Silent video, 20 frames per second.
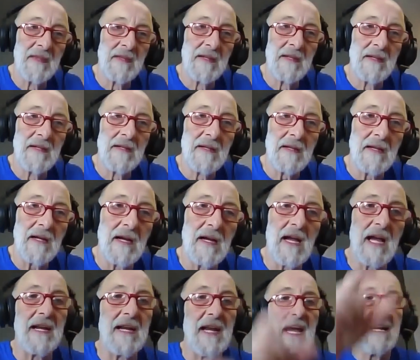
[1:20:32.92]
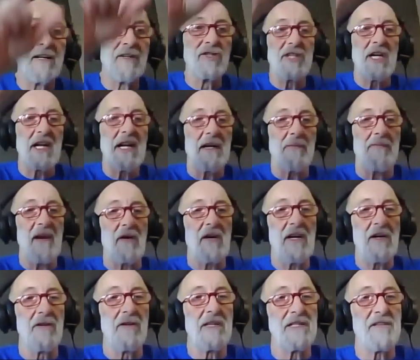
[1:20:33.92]
An energetic
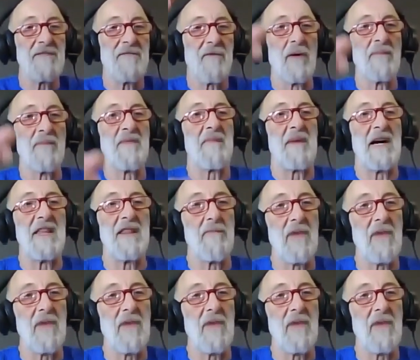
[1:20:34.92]
barrier that's formed by the